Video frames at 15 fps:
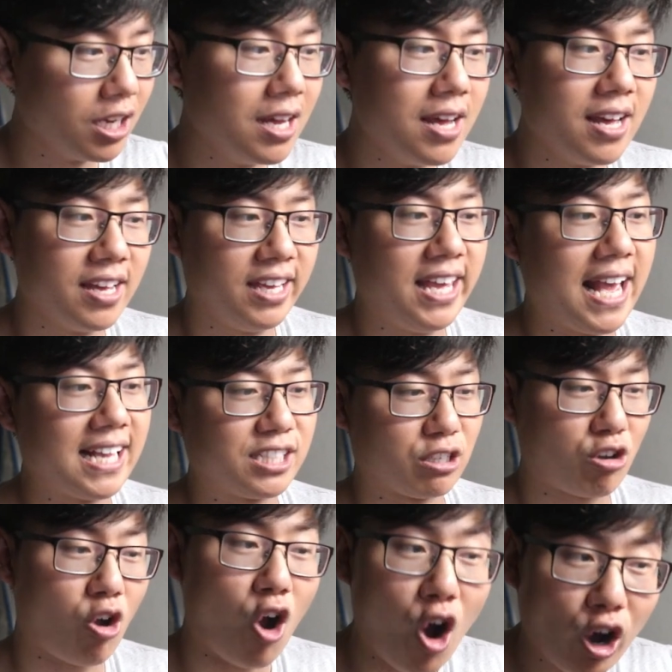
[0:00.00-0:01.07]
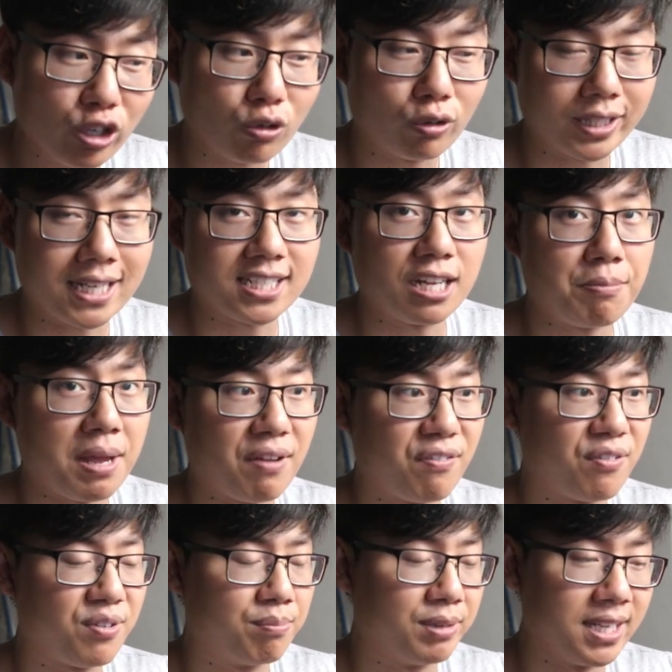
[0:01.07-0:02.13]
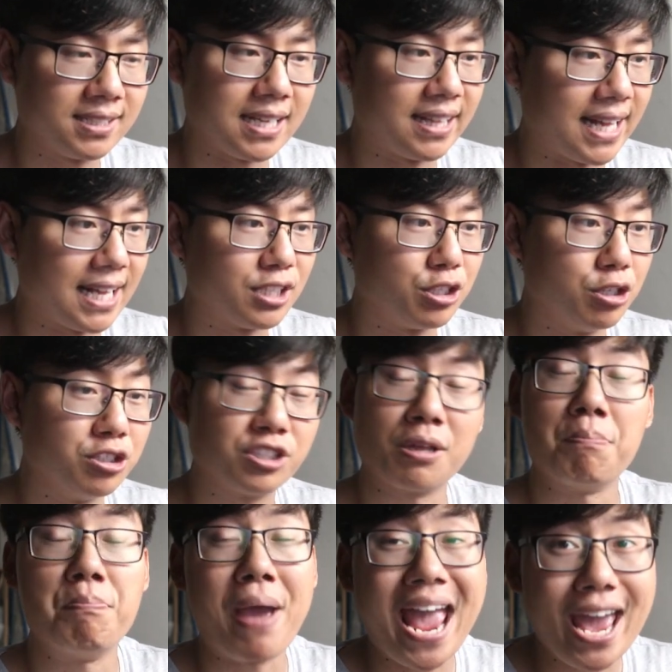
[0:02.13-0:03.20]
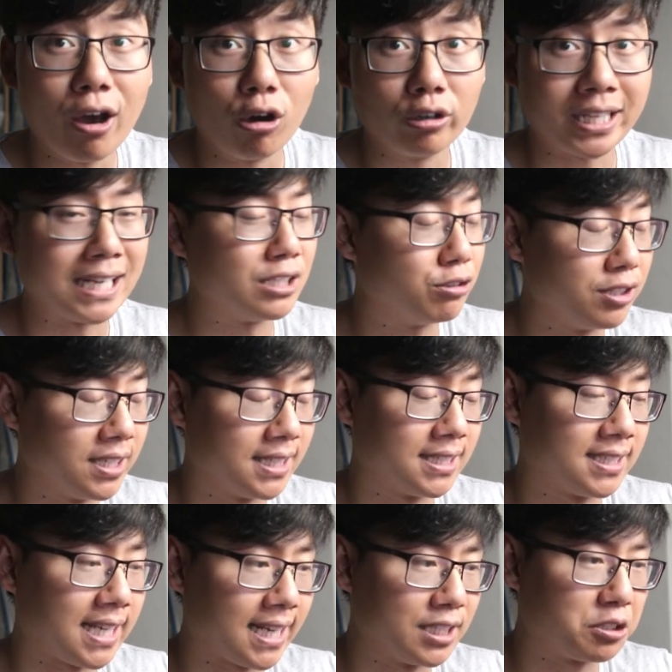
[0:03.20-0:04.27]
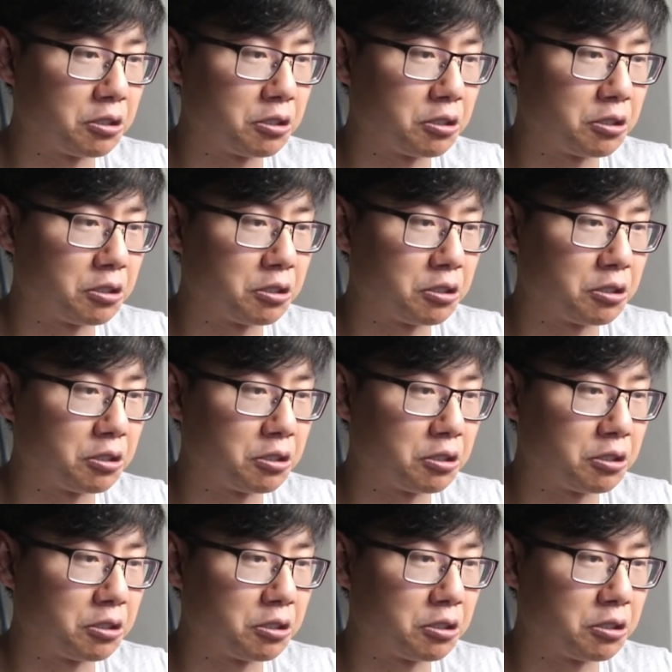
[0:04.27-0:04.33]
He has the Cardinal that's going to benefit from this, and that's huge. The BALE that he's using in his second turn